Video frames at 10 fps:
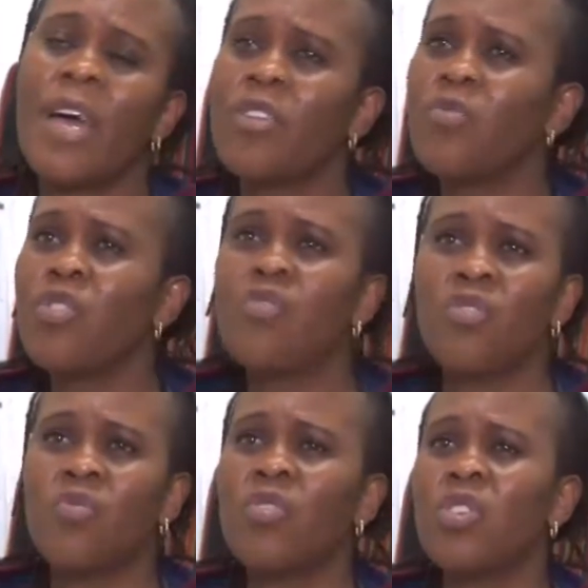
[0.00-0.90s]
tried to
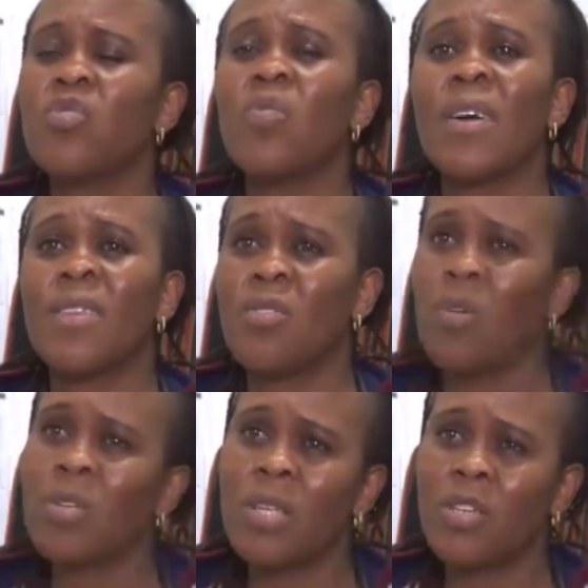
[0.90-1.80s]
introduce it to other
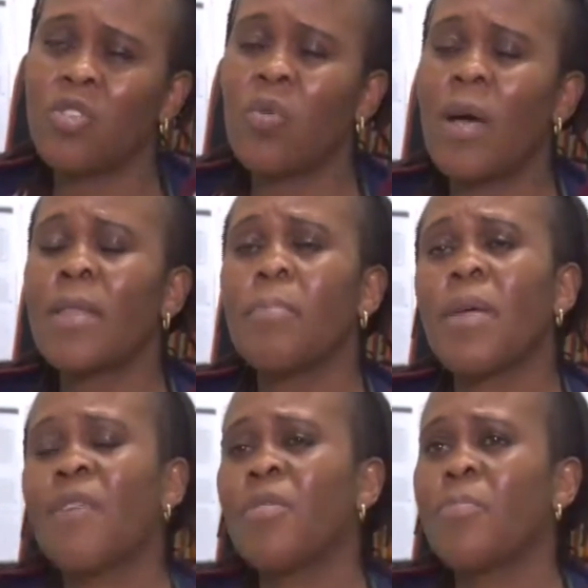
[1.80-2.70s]
doctors, to other
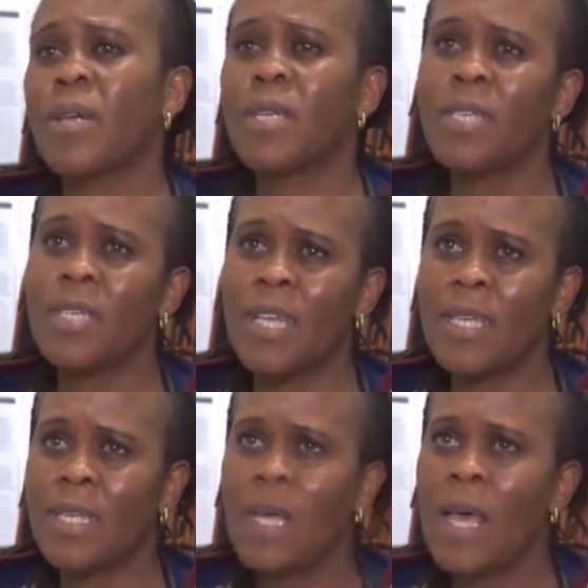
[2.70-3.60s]
private
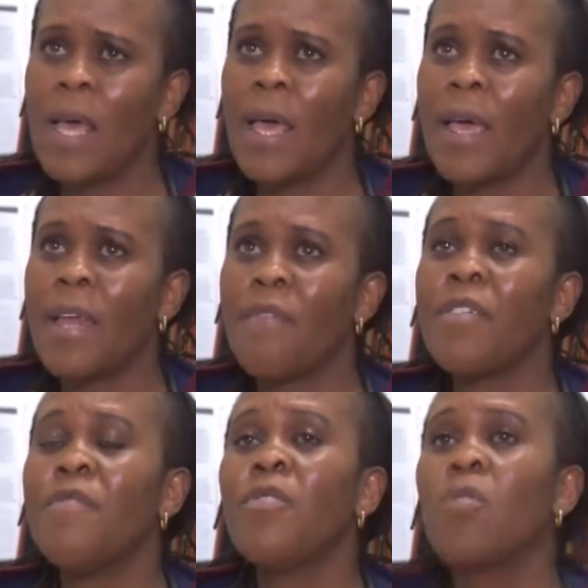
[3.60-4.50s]
practitioners, and
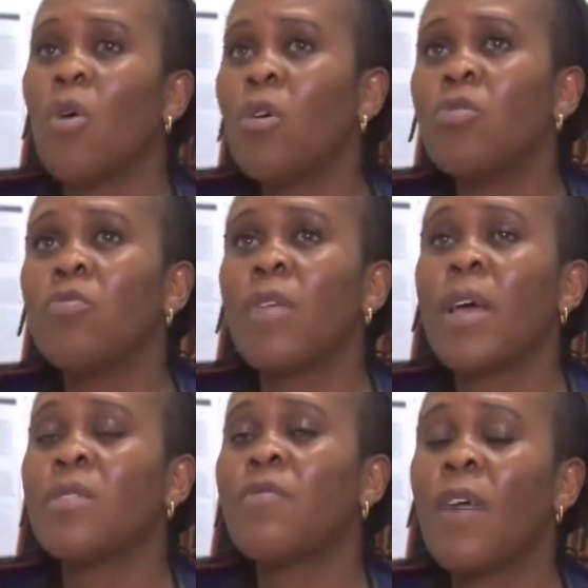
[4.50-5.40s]
I've even gone
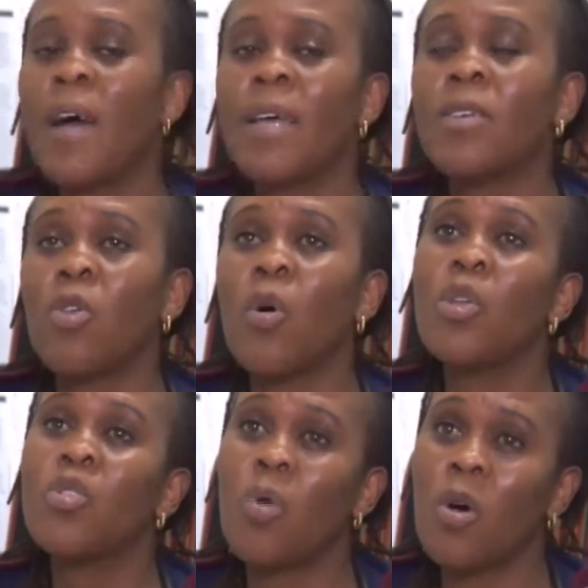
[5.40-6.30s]
as far as
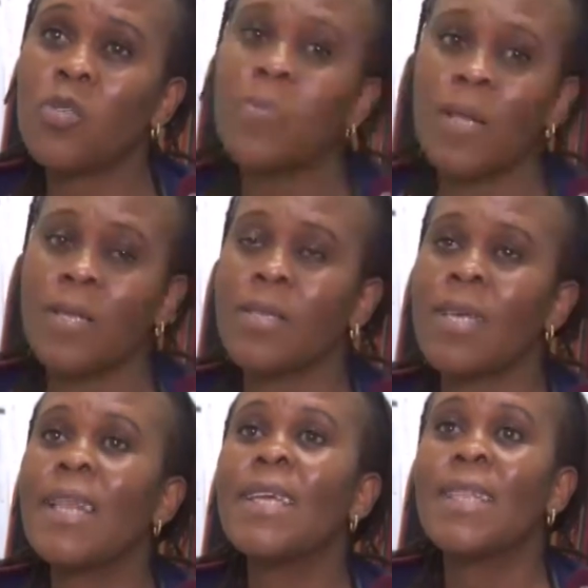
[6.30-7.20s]
going to hospitals
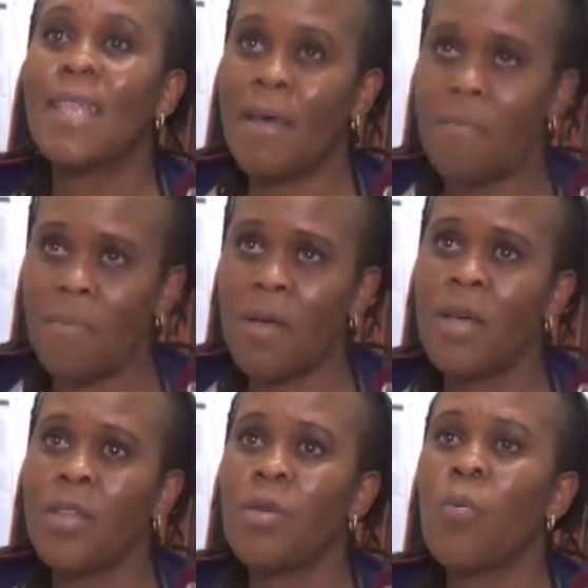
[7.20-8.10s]
telling them
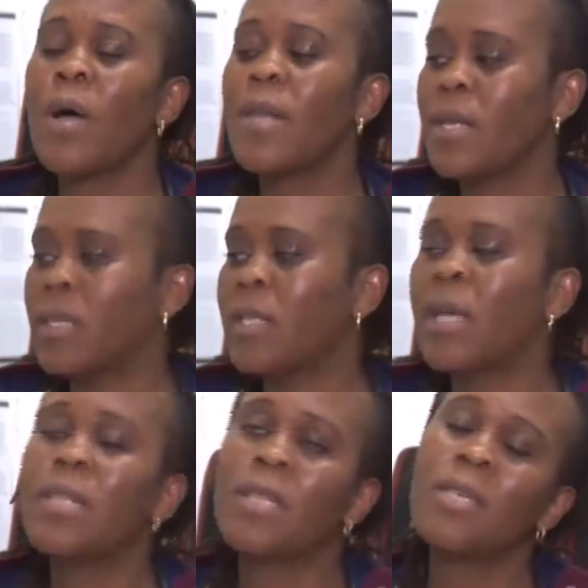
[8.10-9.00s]
the wonders
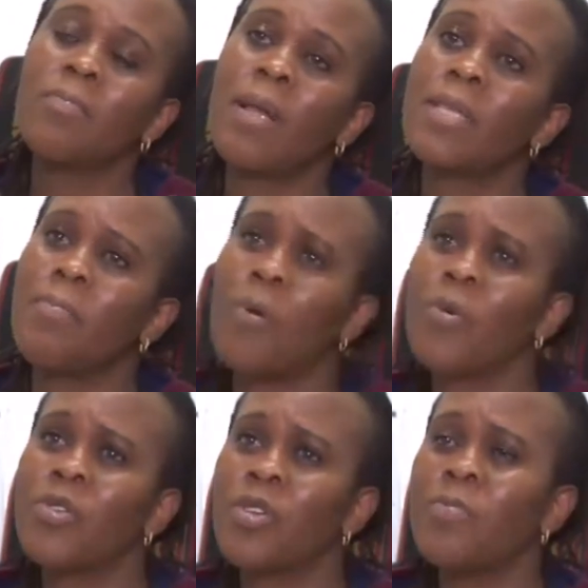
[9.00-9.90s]
that this
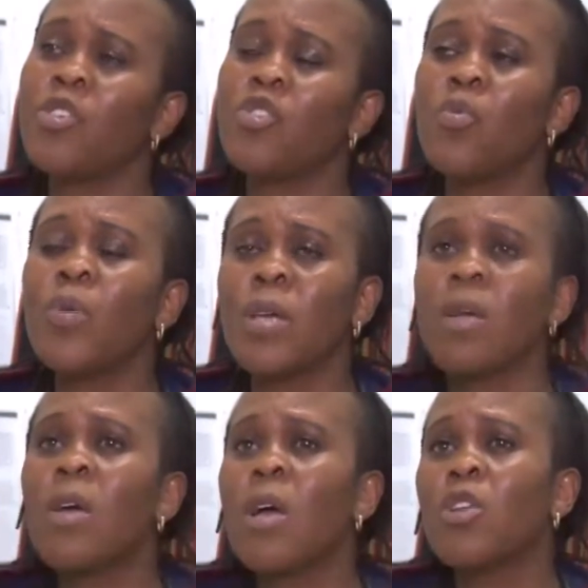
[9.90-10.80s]
multi-purpose cream is doing
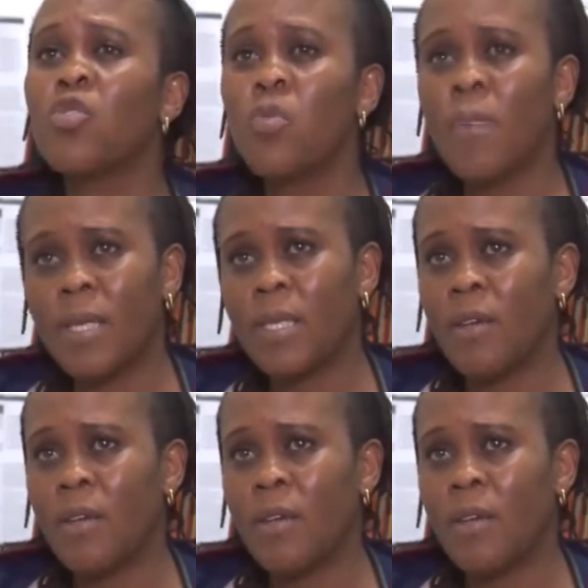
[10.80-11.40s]
to my